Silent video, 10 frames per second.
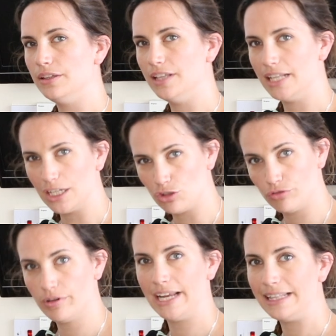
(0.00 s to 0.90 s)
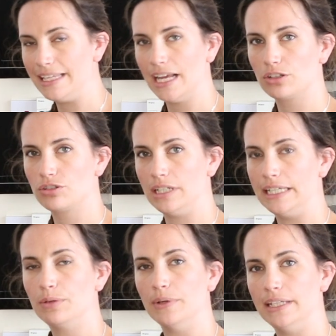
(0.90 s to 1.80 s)
Then I drain the extra
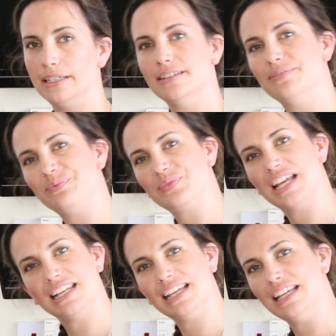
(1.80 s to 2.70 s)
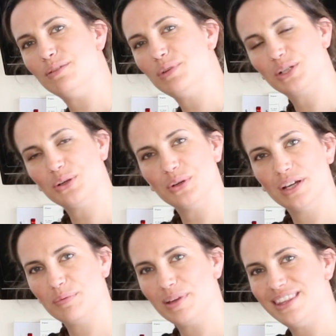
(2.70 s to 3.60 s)
liquid and it will go
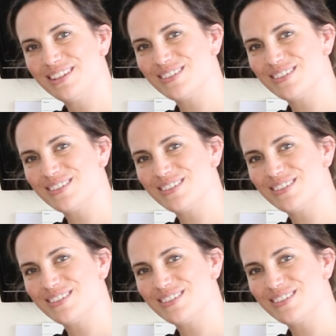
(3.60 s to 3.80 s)
with the